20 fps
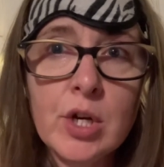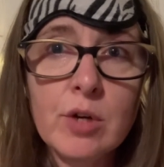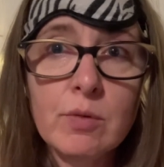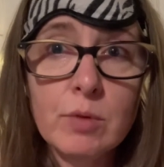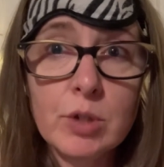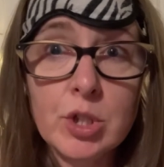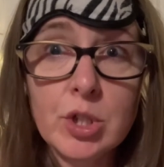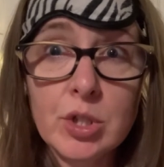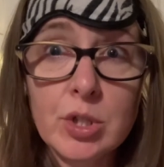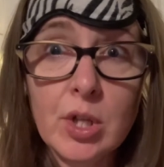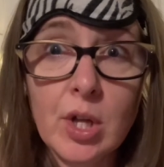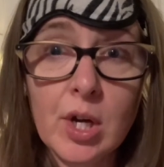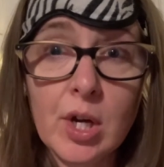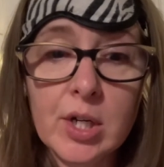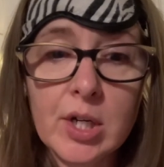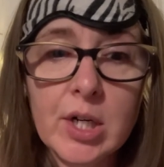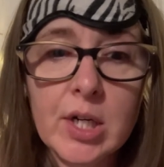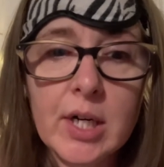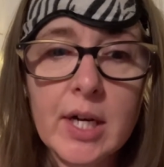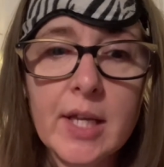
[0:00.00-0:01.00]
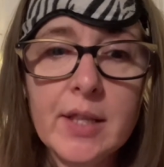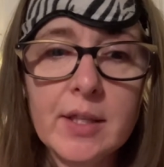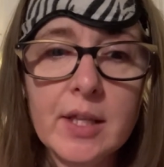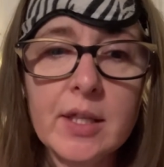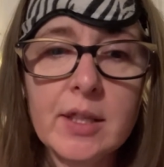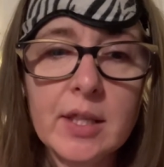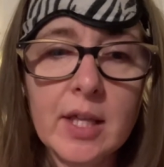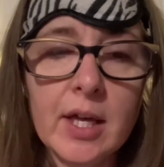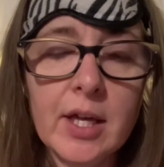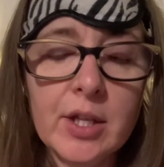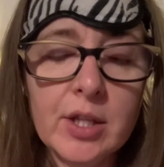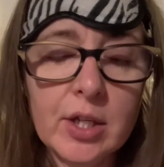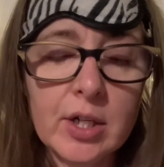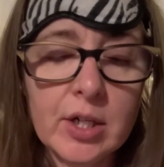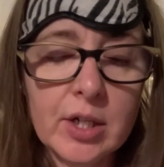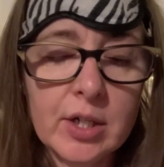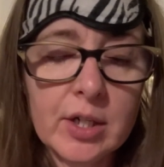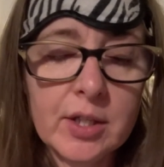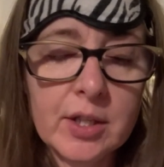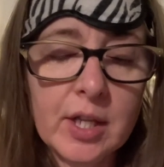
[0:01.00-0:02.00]
which is longer, and then
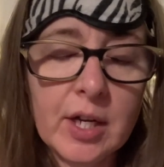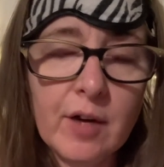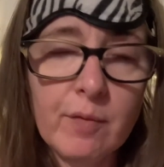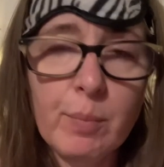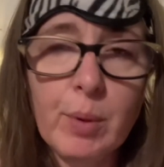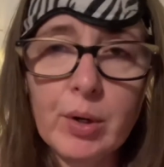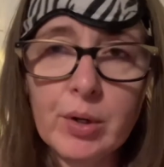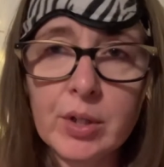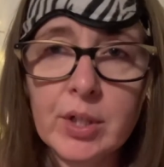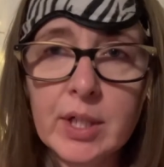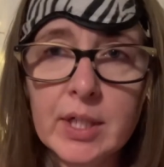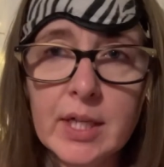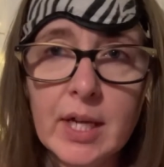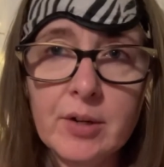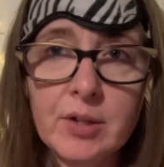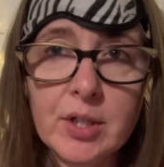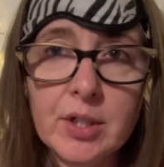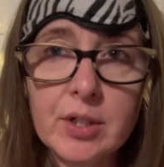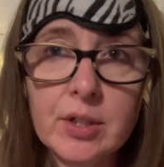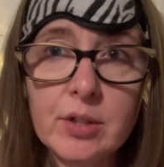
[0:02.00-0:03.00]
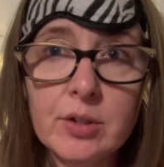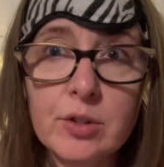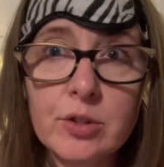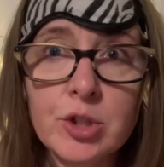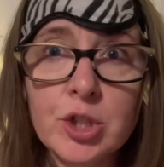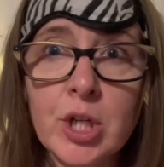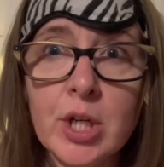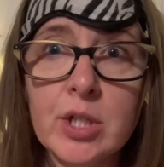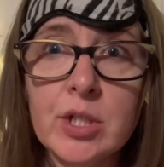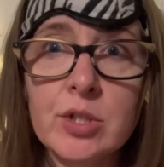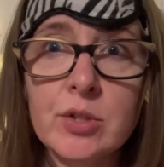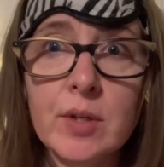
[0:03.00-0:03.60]
I've broken it down into little chunks.